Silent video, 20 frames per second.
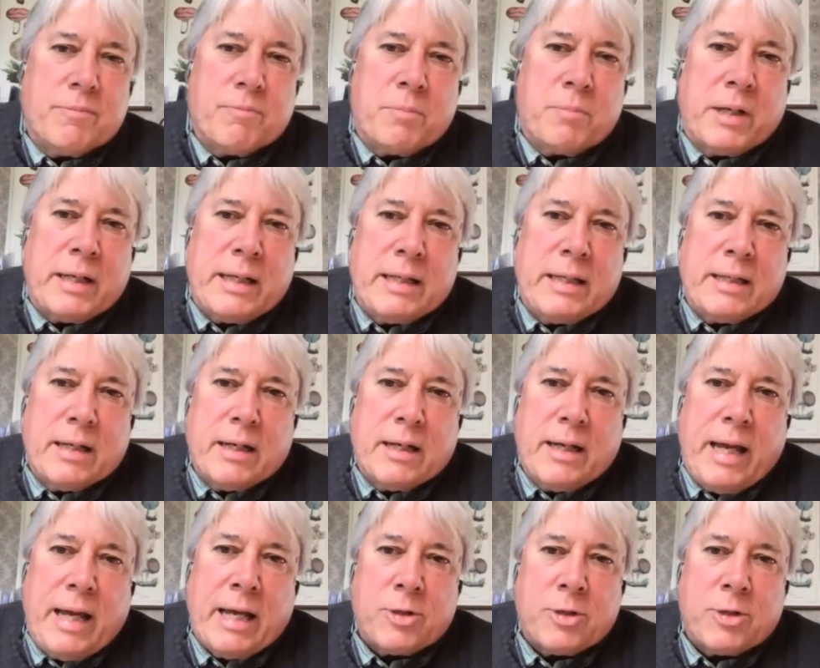buddy
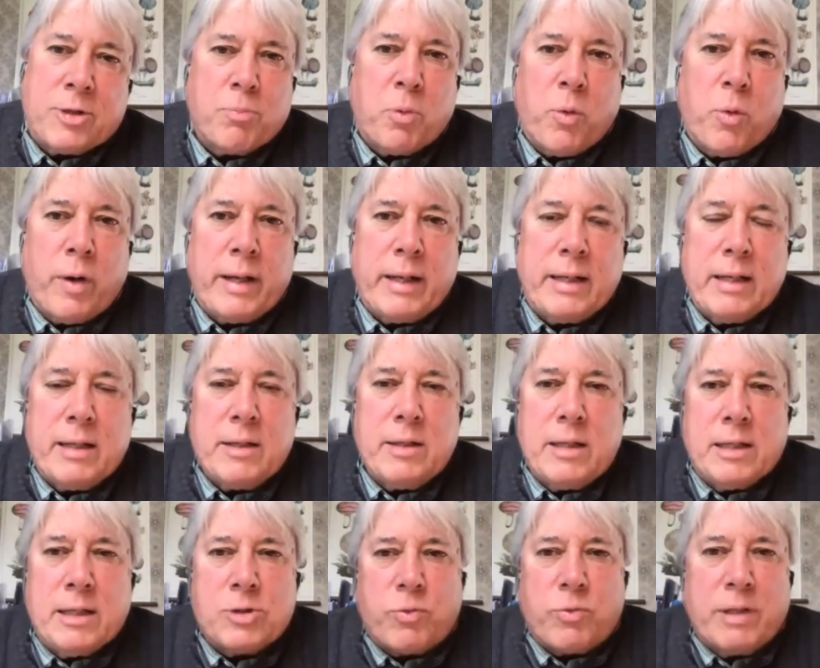Andrew Boyd
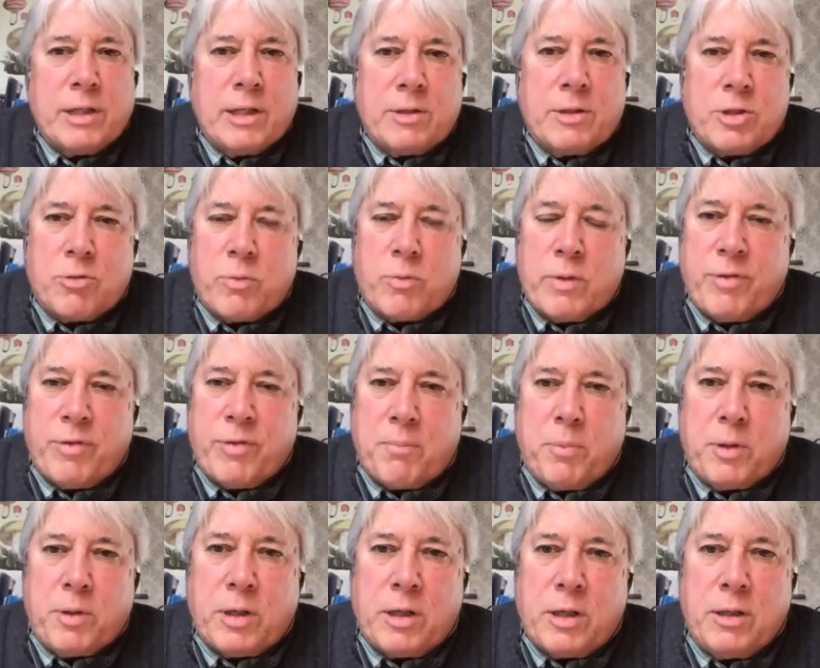has written a terrific
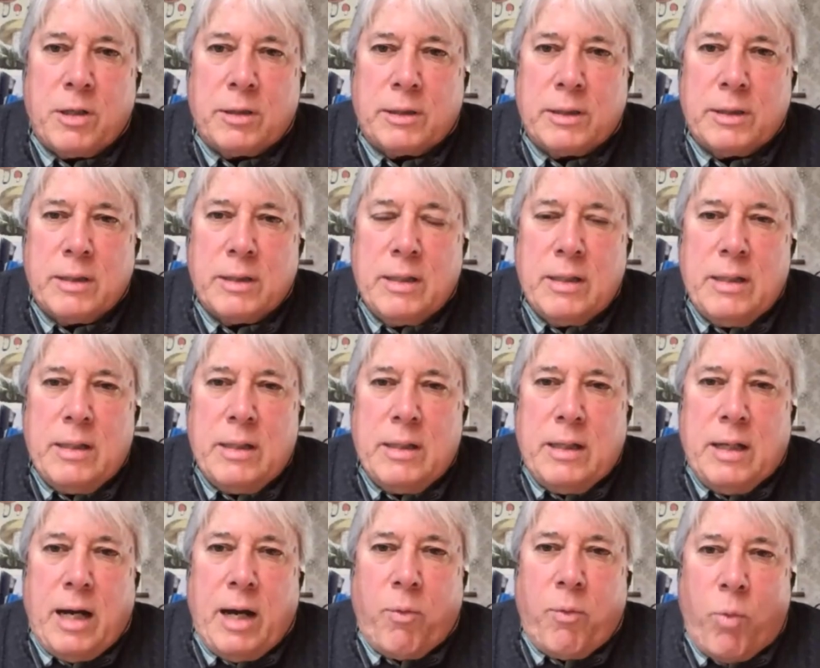called
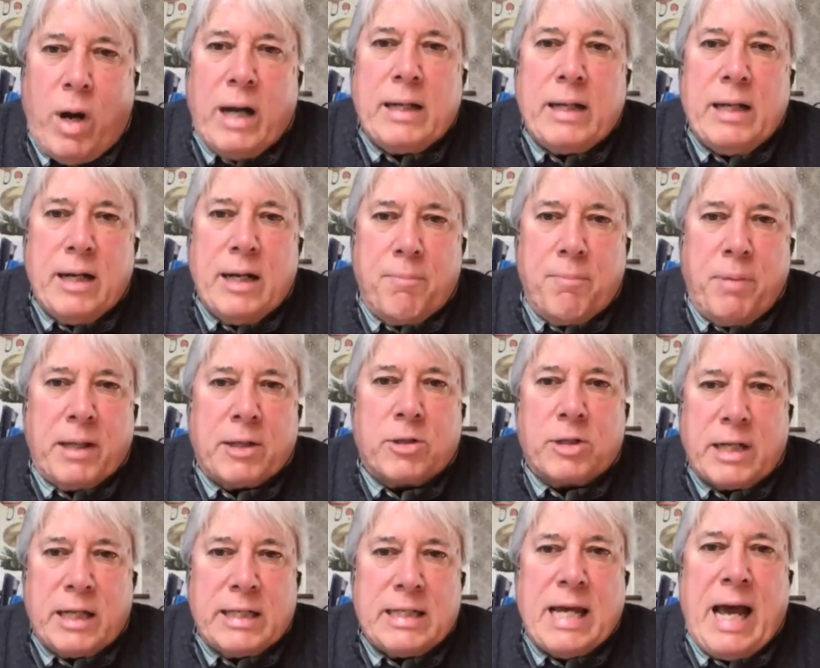I want a better
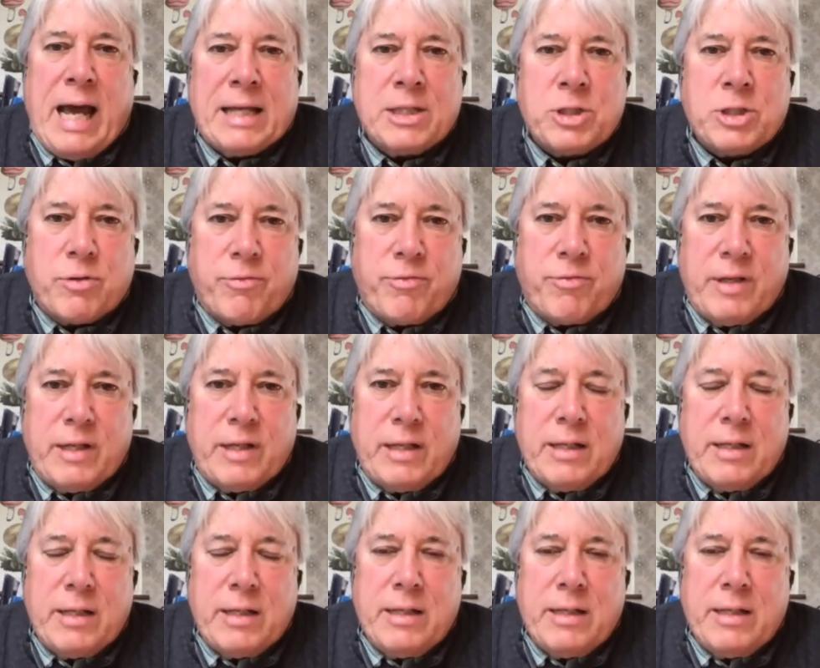catastrophe.